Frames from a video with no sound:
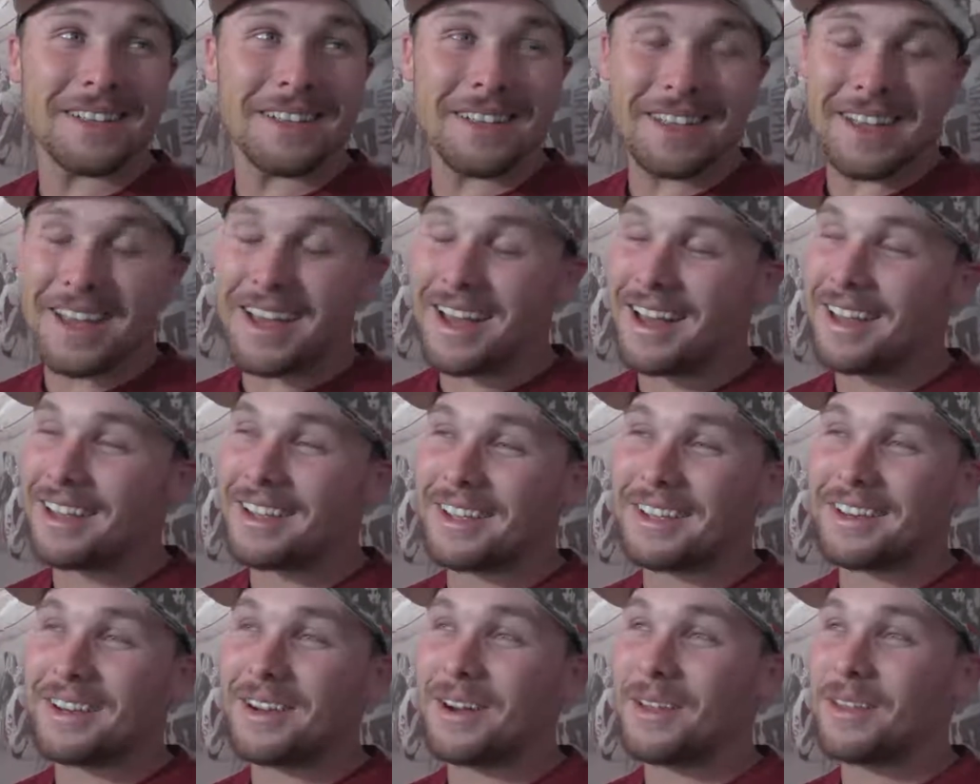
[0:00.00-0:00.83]
Yeah,
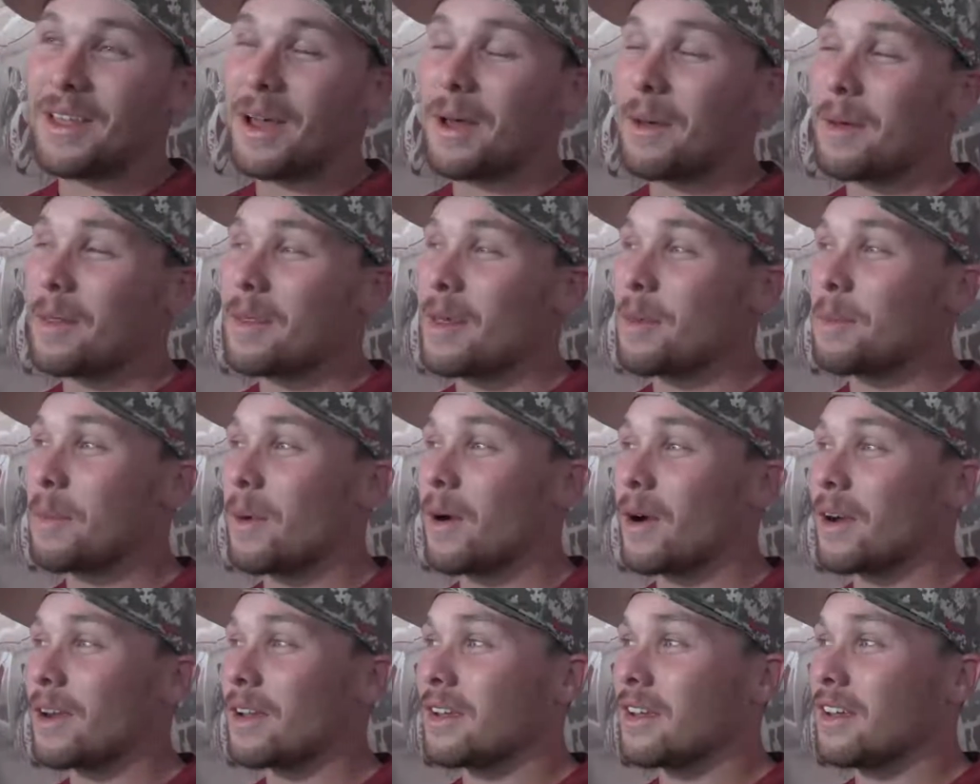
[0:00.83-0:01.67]
you know, that
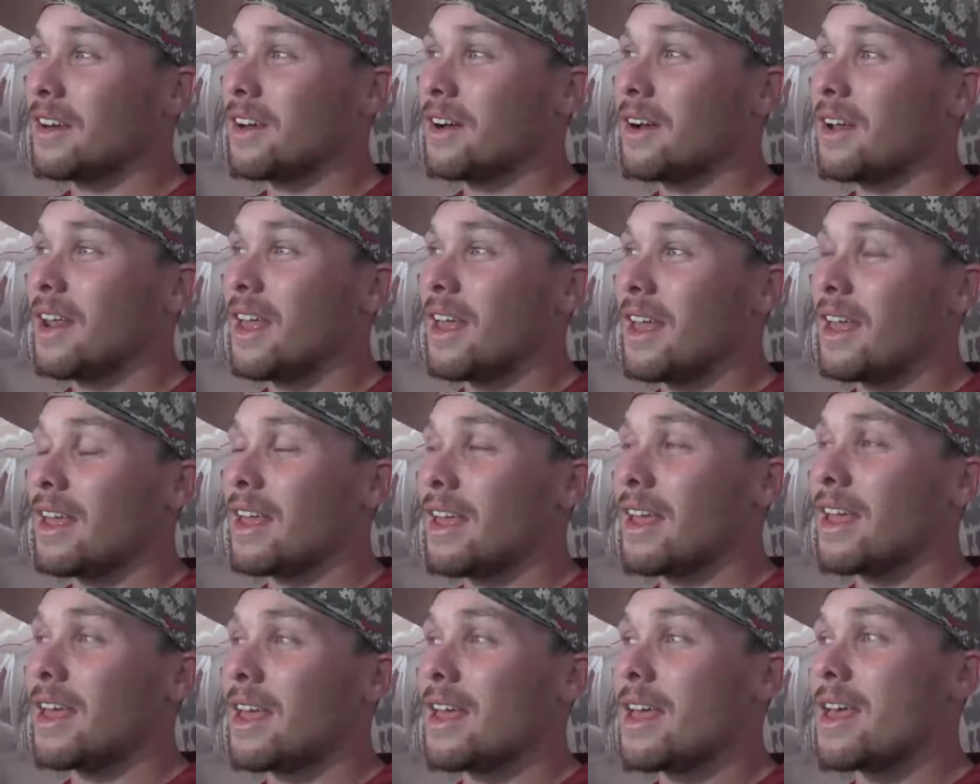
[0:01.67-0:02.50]
park, you know, it
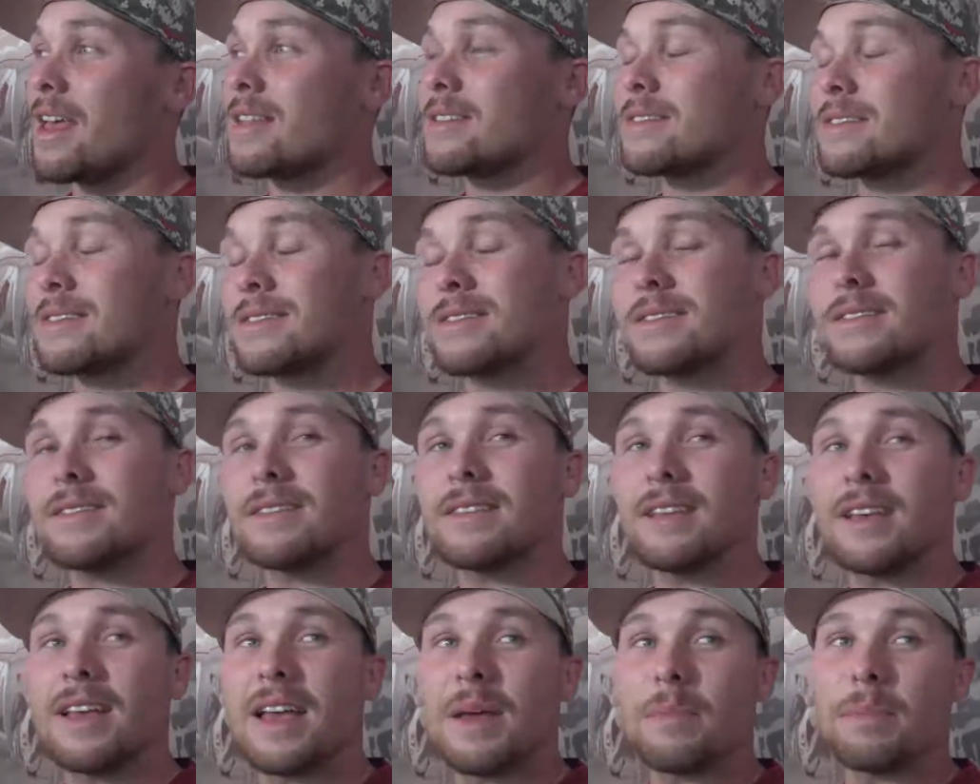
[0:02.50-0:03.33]

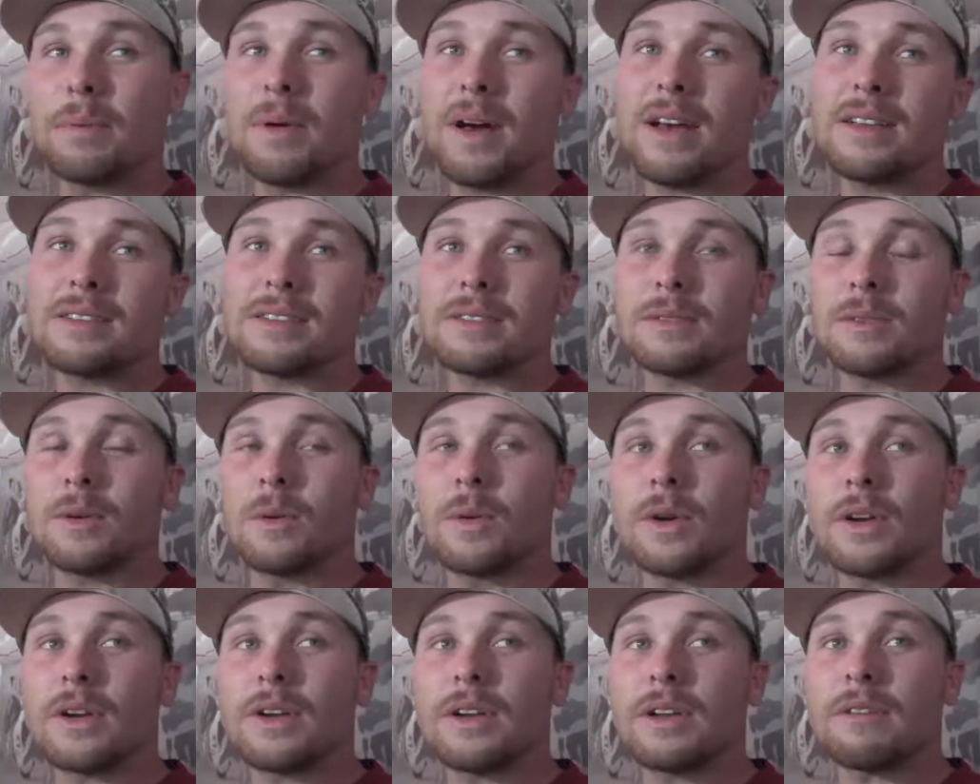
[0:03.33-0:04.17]
plays a little
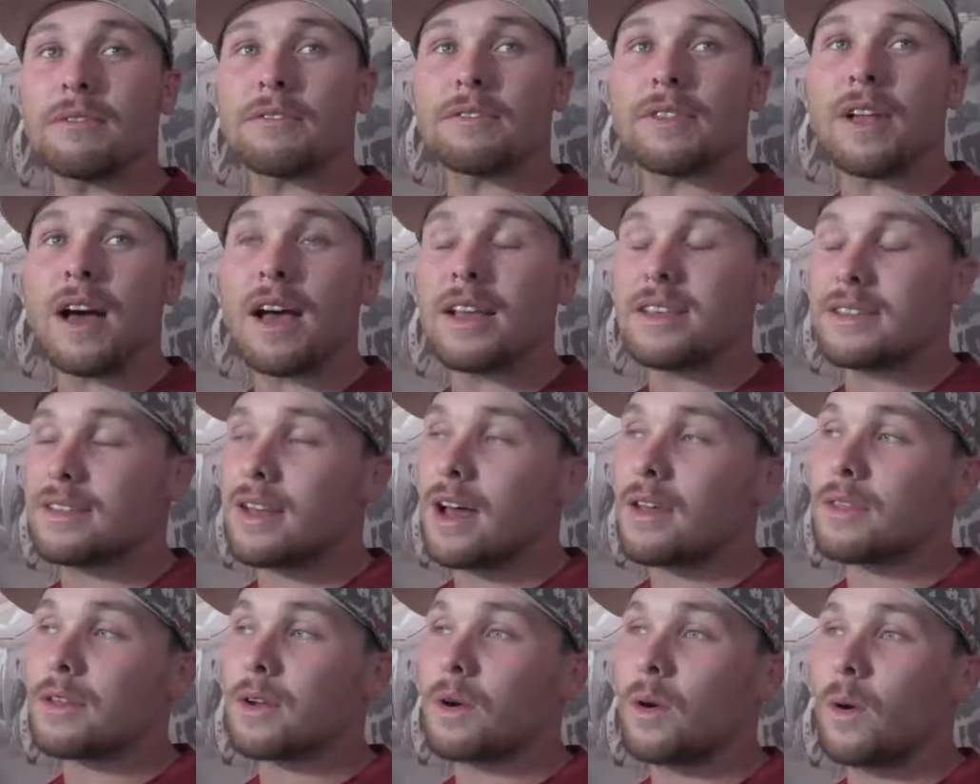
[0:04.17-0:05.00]
weird. It flies
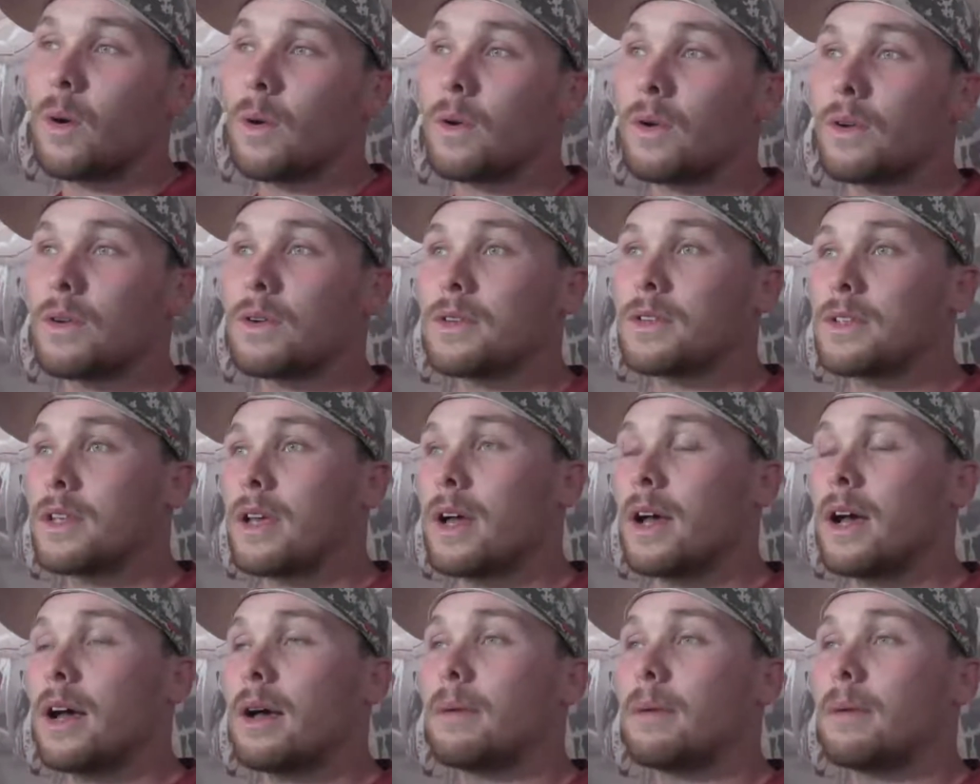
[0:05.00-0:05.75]
down the corners.